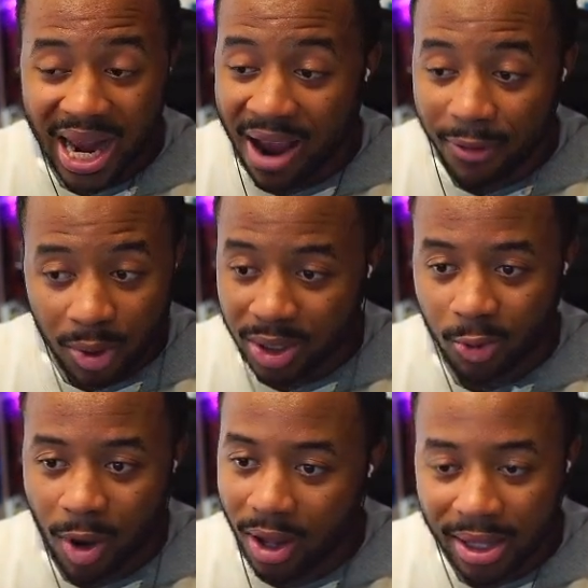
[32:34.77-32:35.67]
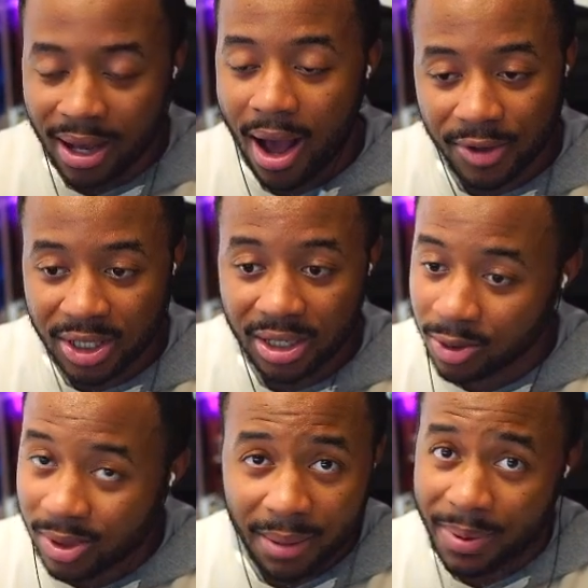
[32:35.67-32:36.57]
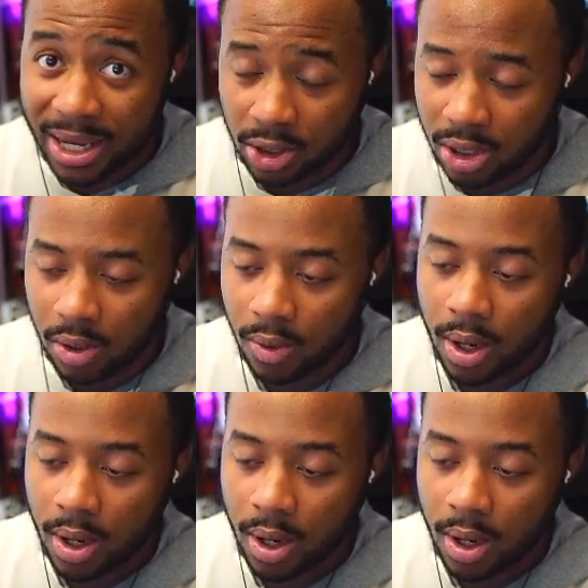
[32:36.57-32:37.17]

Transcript: every once in a while. And obviously this was like PS2,